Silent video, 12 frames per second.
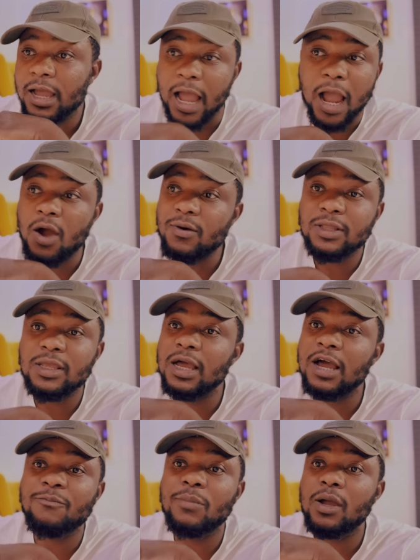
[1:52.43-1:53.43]
I already
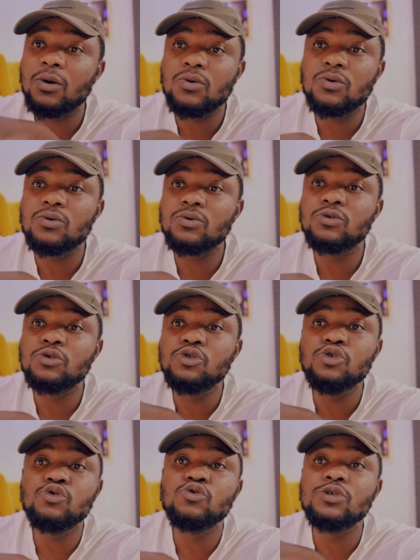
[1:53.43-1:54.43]
have my own
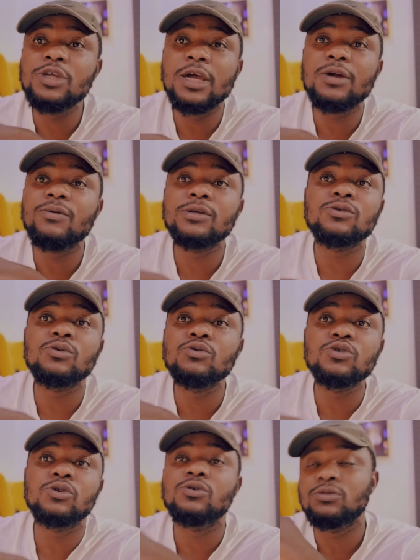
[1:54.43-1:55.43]
New Year
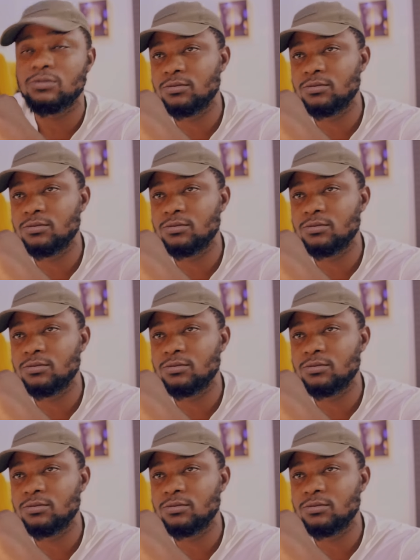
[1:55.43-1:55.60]
resolution.